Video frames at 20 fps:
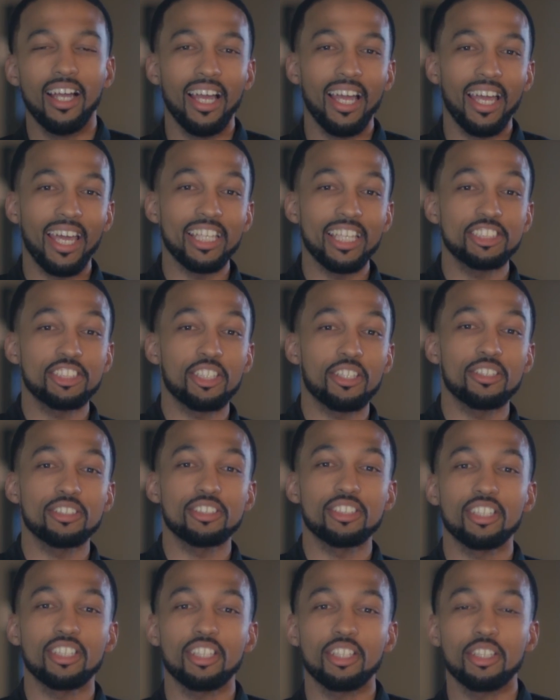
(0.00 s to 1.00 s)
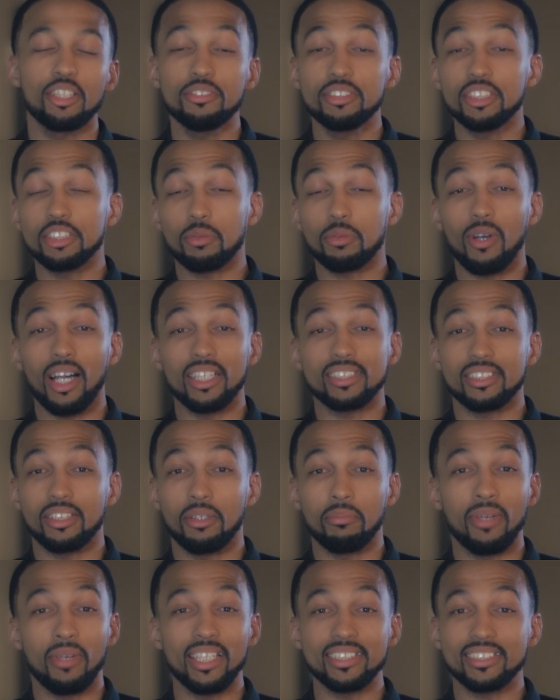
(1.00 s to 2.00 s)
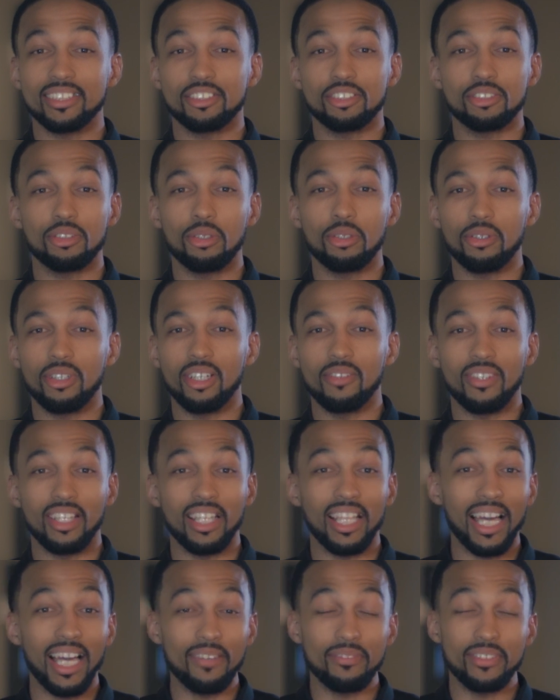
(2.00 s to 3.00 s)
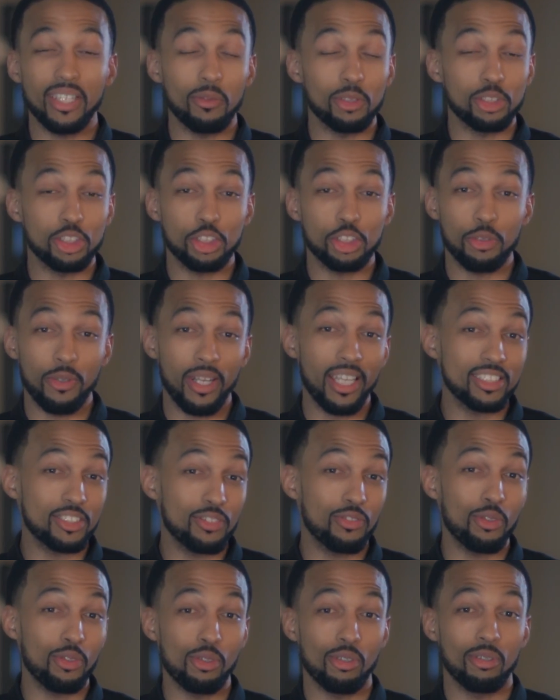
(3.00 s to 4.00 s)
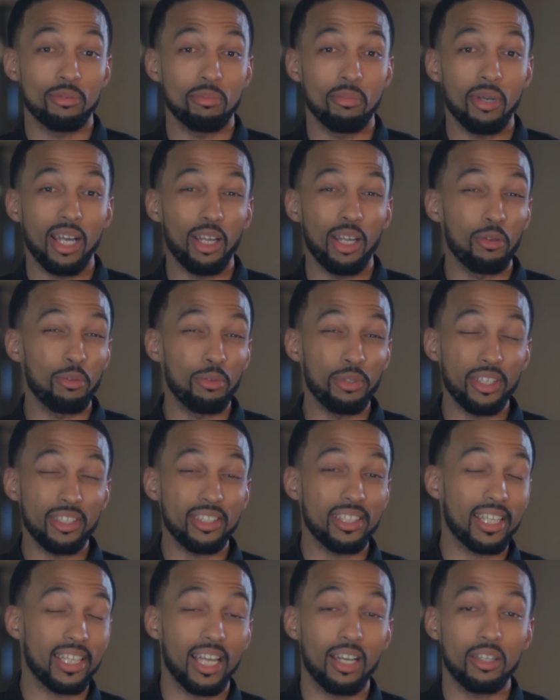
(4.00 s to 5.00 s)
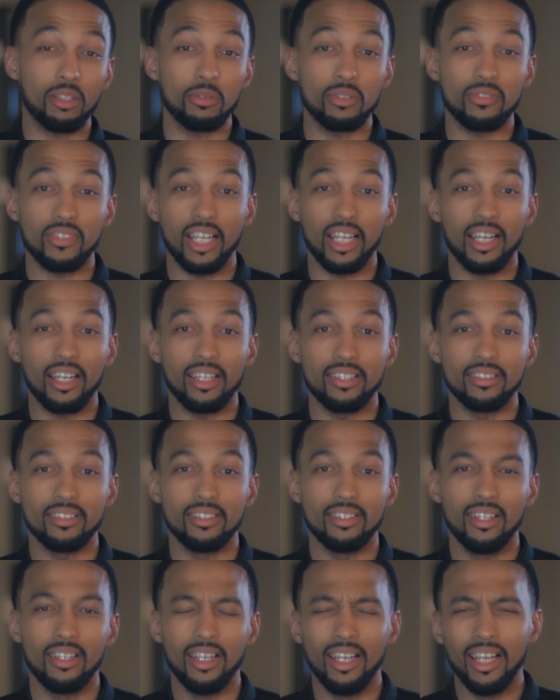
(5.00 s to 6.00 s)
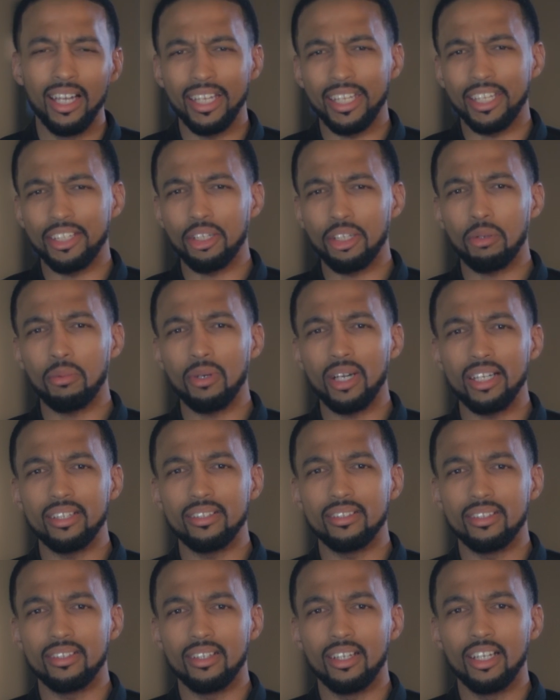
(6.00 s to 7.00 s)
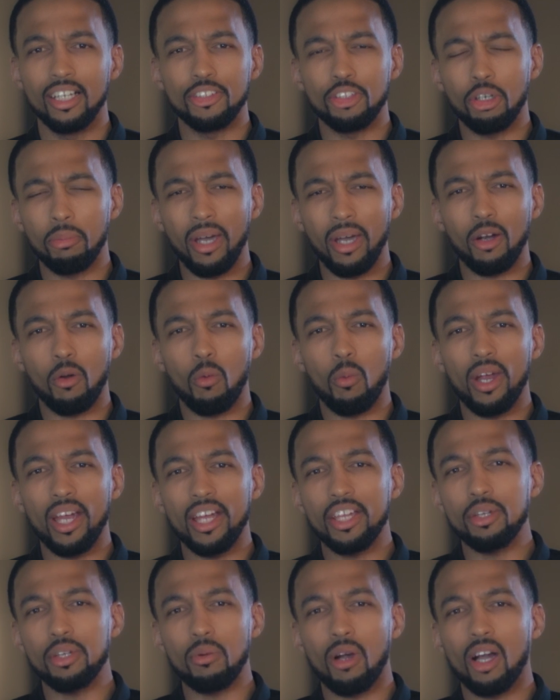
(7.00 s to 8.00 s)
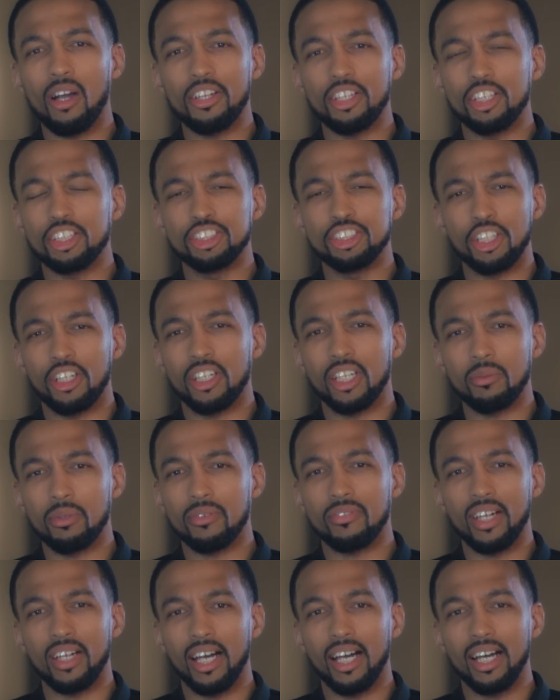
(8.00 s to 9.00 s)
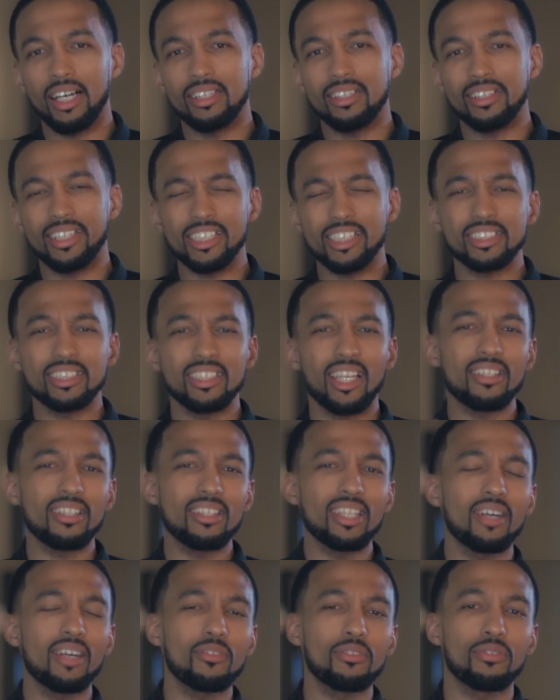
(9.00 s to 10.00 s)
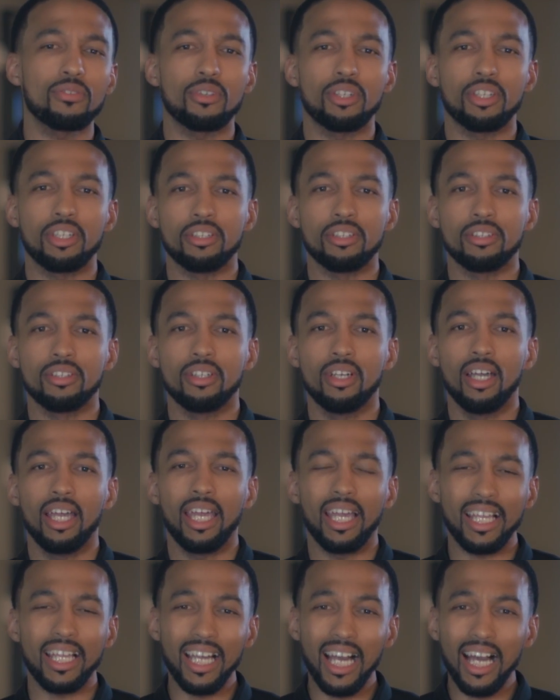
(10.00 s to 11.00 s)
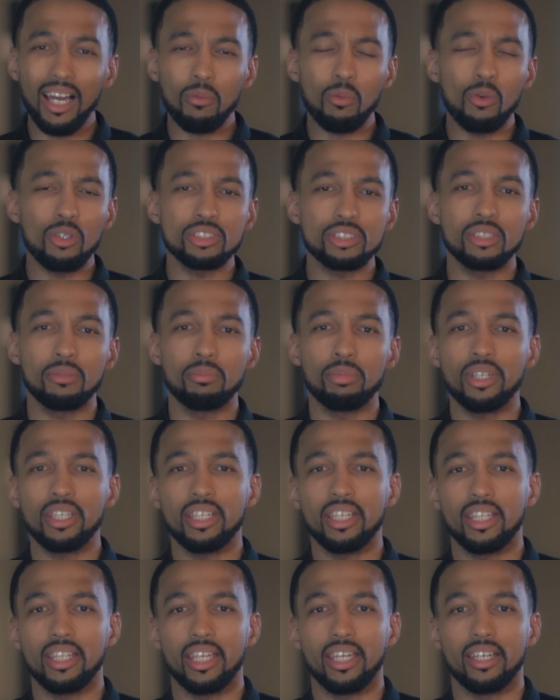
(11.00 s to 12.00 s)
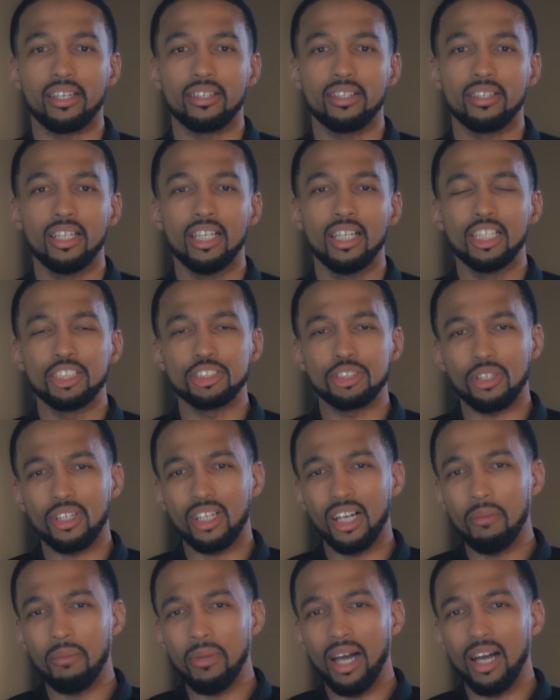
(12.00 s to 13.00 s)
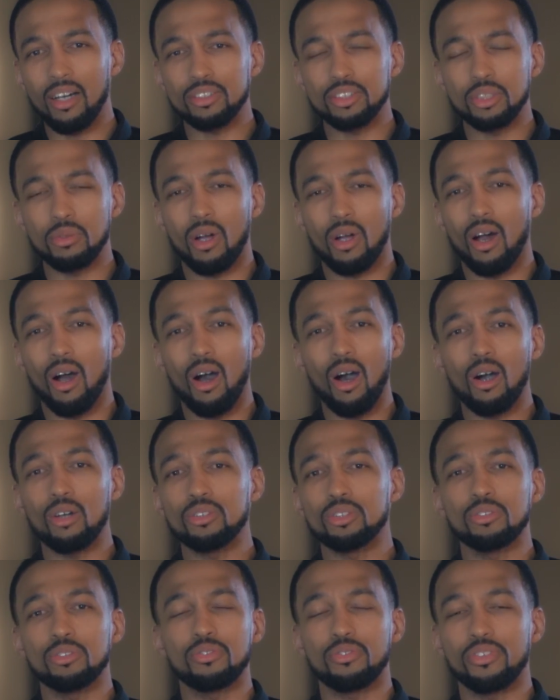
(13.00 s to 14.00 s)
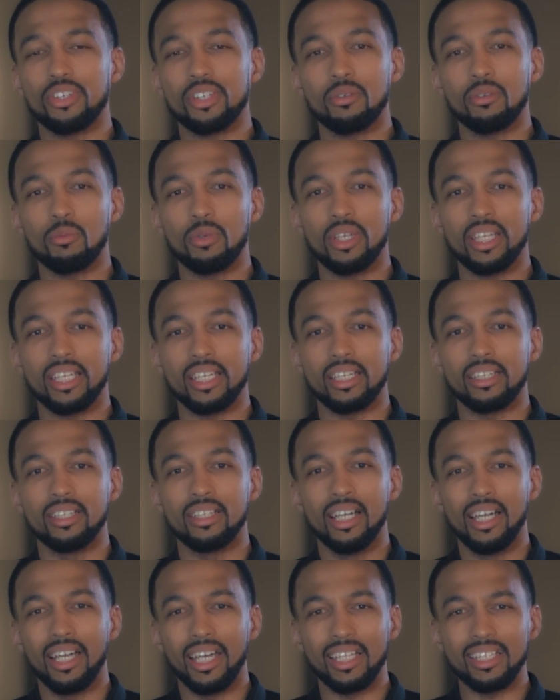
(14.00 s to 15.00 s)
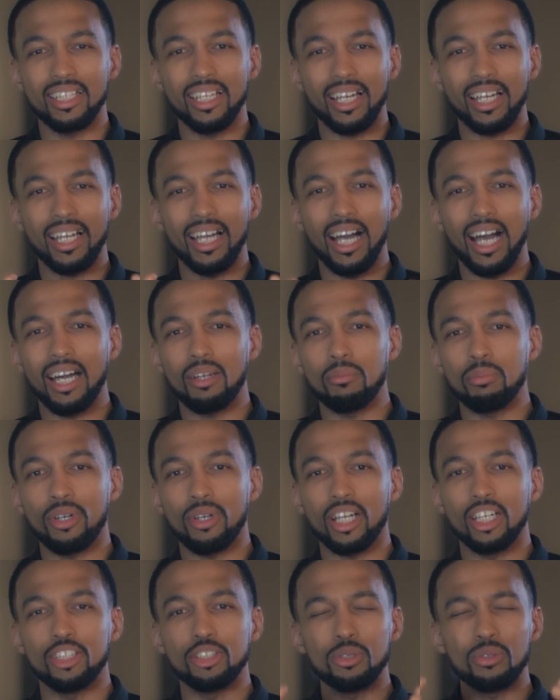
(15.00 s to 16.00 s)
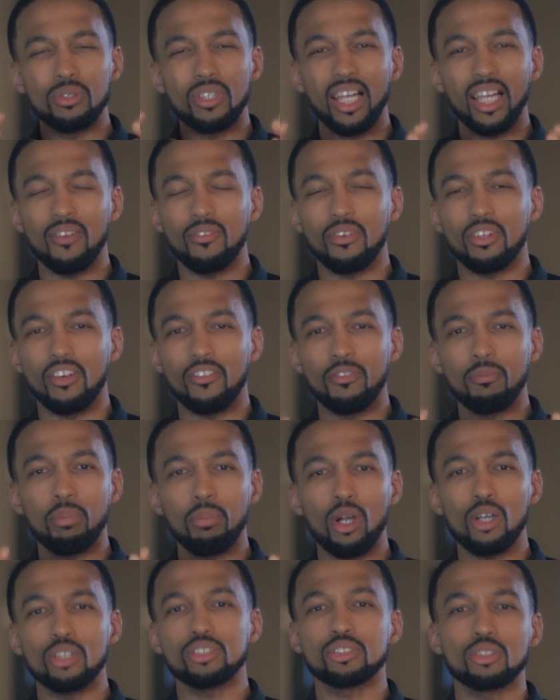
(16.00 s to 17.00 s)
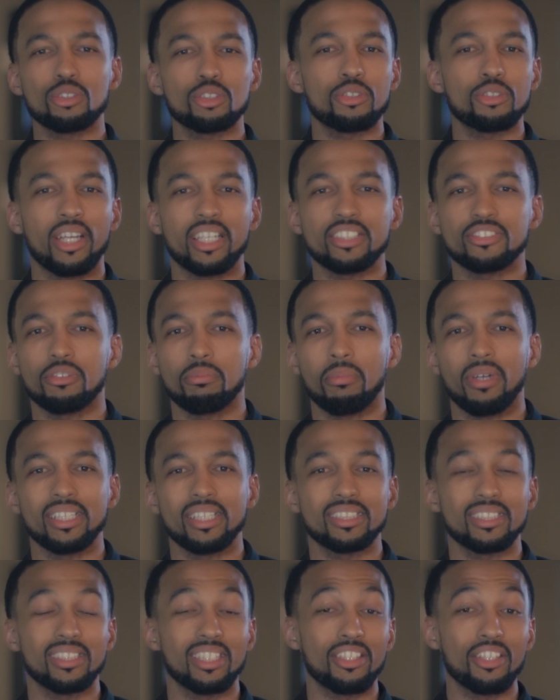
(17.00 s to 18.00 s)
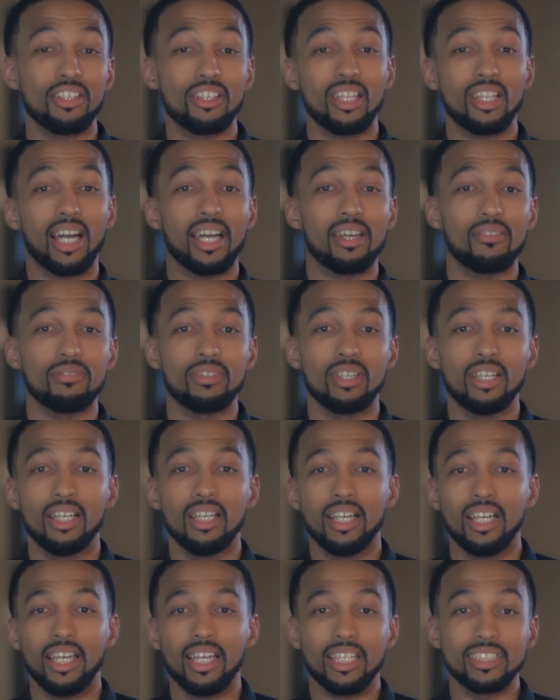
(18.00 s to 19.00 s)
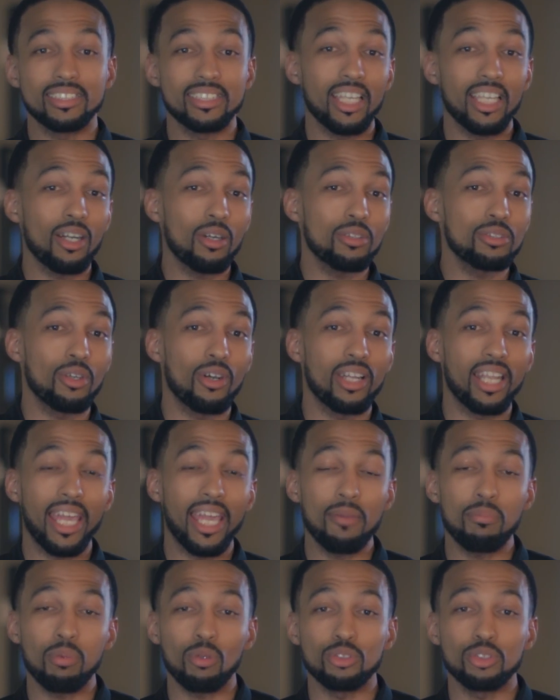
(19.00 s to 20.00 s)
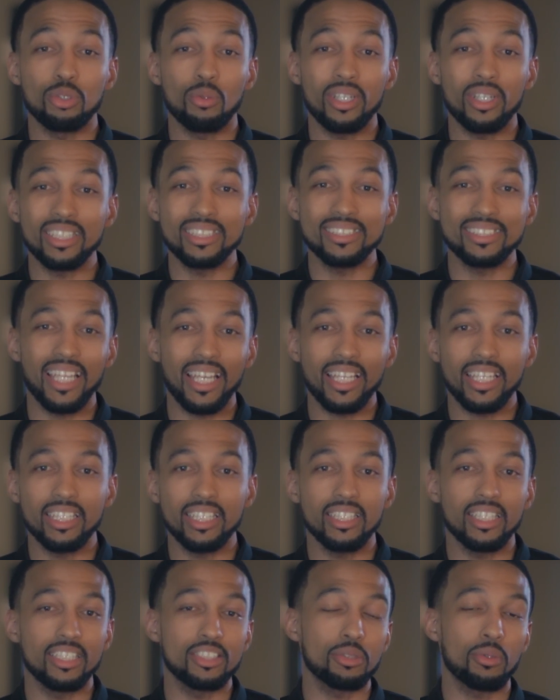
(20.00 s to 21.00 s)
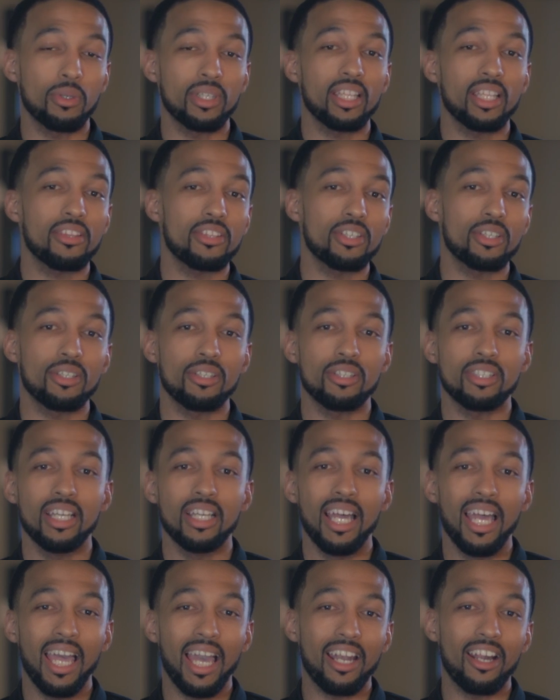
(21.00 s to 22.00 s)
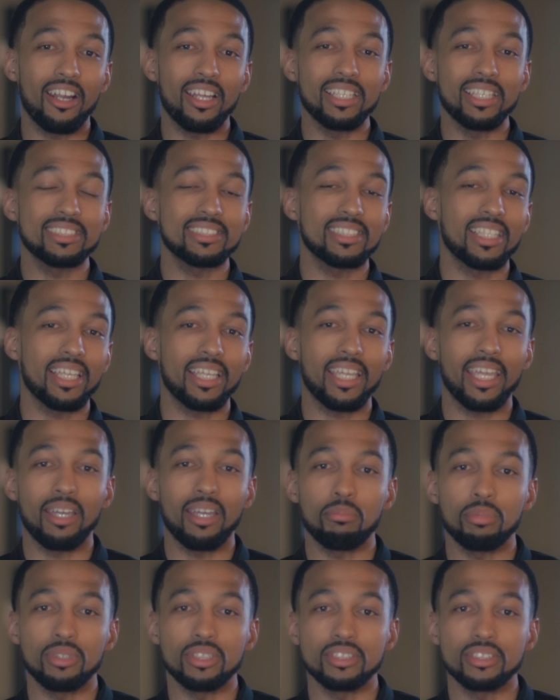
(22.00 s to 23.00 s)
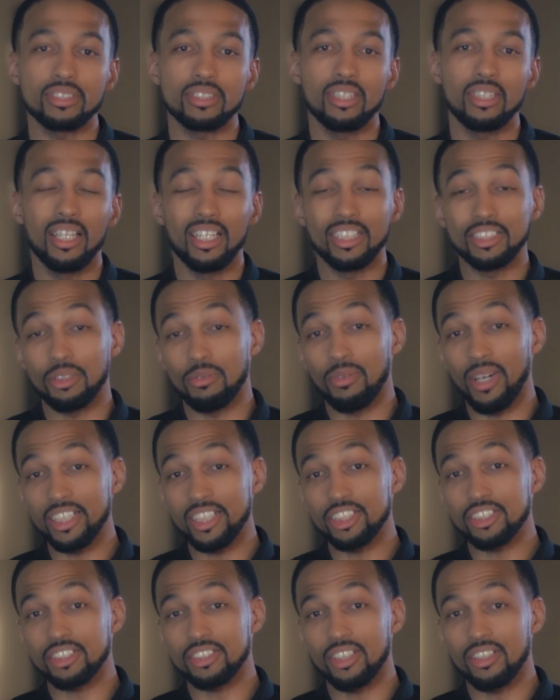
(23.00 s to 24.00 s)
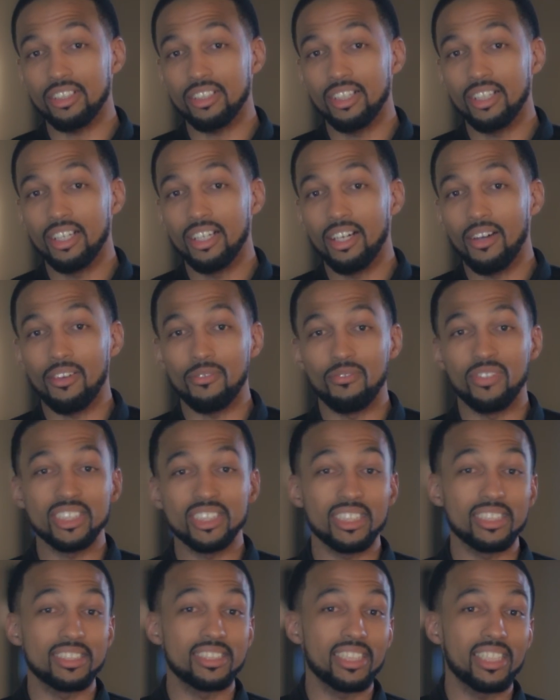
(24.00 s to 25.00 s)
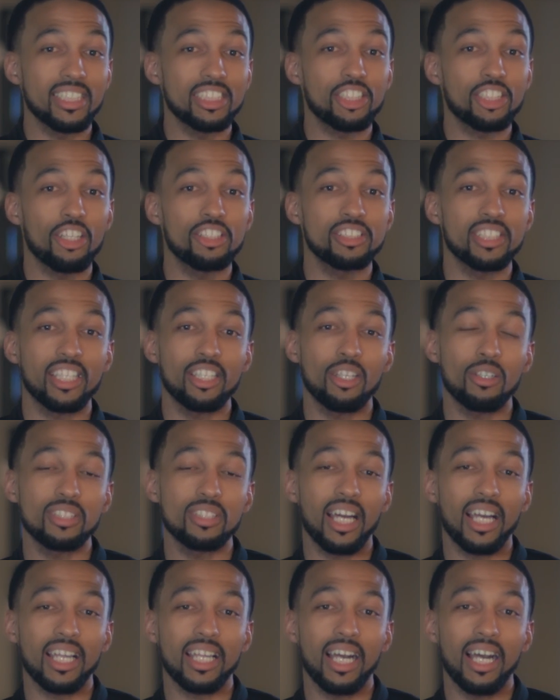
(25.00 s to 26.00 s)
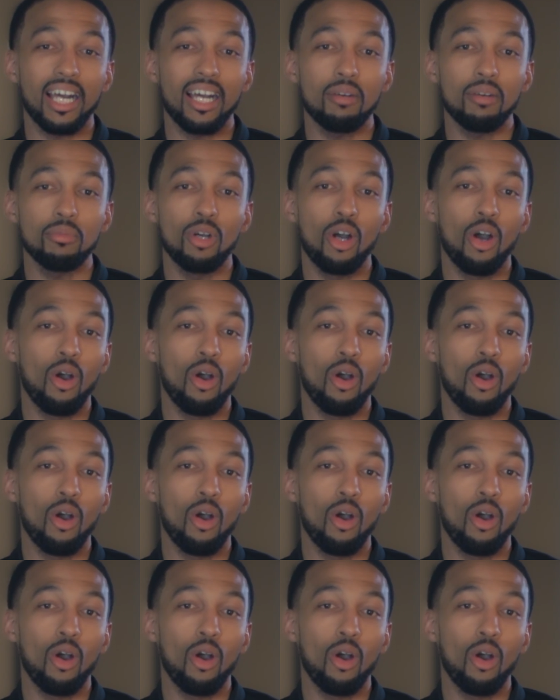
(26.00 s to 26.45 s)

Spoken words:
Hey church, you just watched an amazing story of a life that was transformed by a real encounter with God. You know what? No matter where you are in your journey with God, there's another level for you, and God wants to bring you there. So come out to our all-new Freedom Weekend and let God bring a new level of personal transformation in your life. It's held on April 22nd and 23rd at our East Lake campus. To register, visit citychurchno.com